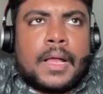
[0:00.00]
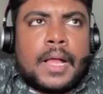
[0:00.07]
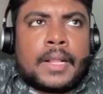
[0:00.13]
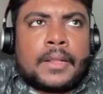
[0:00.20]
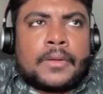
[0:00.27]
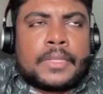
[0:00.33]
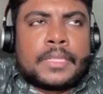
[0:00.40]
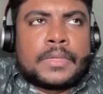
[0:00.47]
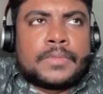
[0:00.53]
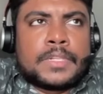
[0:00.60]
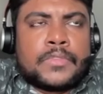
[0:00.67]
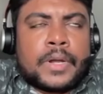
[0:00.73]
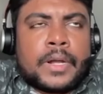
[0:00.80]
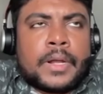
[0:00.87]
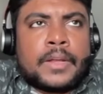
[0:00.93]

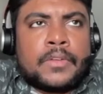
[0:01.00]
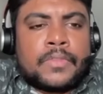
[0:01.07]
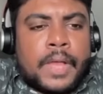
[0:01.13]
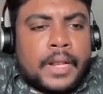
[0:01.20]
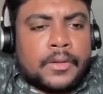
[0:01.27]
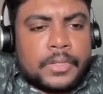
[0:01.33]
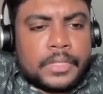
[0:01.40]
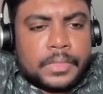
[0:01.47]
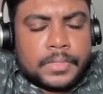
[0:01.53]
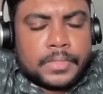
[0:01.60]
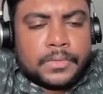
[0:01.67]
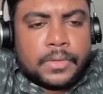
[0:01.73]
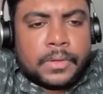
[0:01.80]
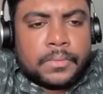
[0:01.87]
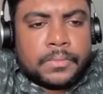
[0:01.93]
different kind of algorithms
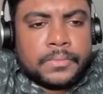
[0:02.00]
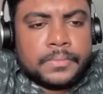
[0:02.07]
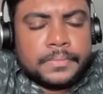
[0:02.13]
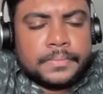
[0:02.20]
you know?